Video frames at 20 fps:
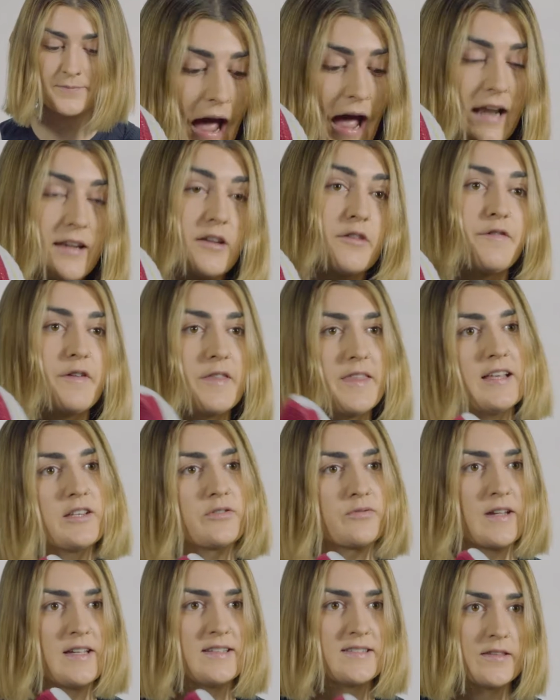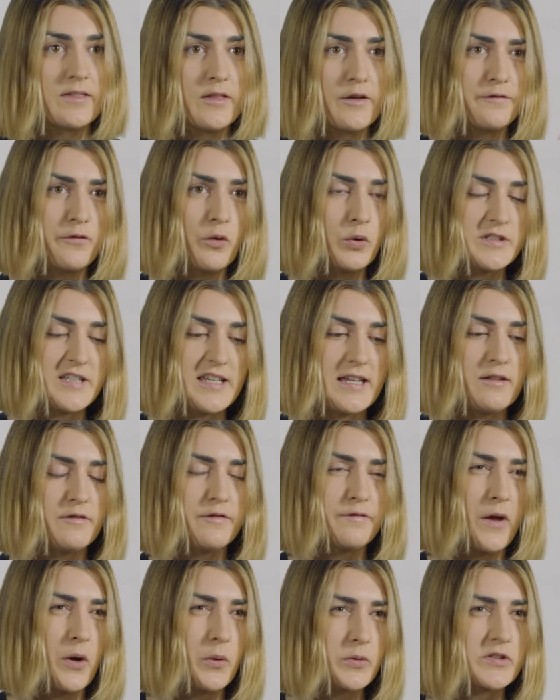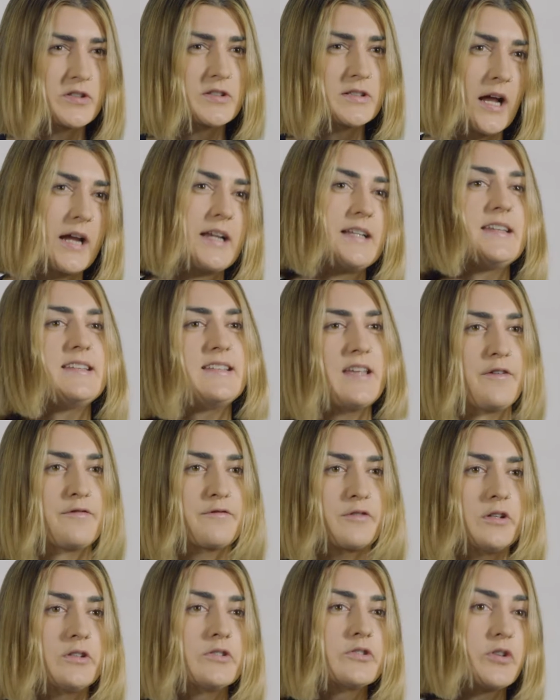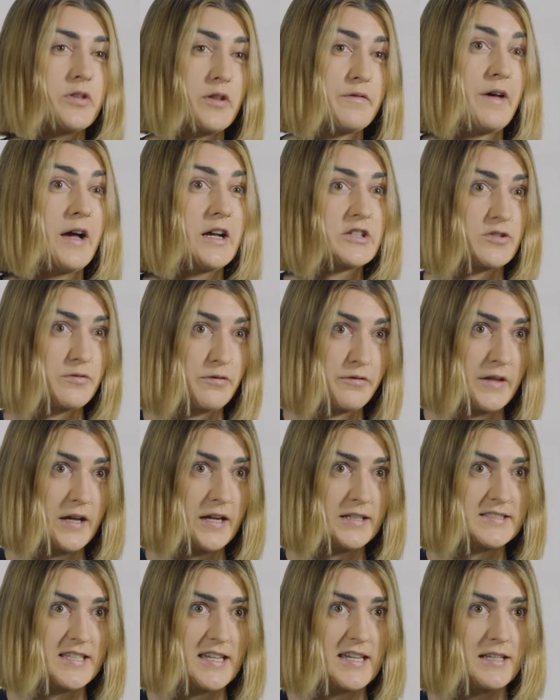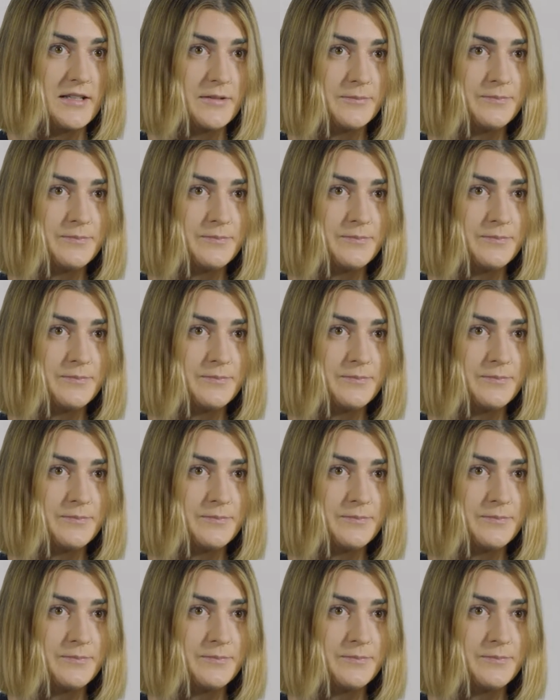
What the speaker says: And for this reason, the 14 feels slightly different to the version 13.